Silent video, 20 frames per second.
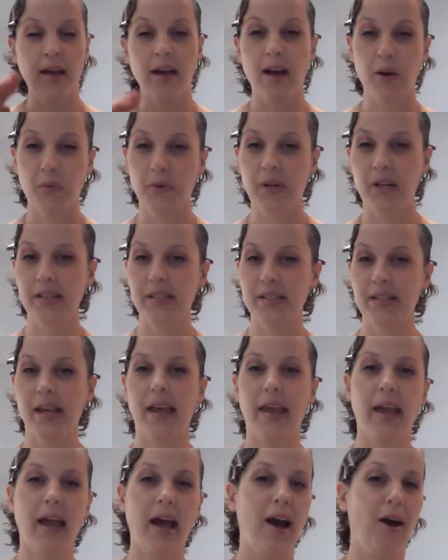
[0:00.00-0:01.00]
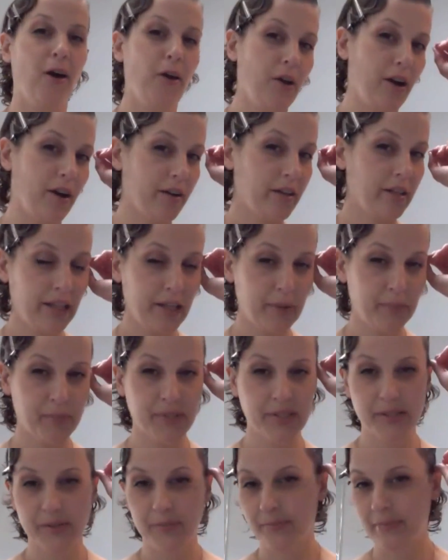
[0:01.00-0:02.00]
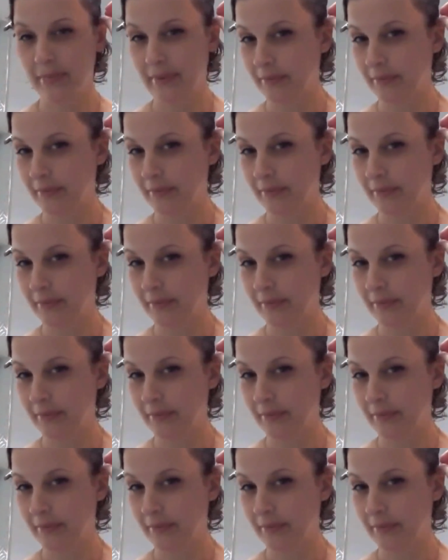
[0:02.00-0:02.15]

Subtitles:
and we're going to take out our clips.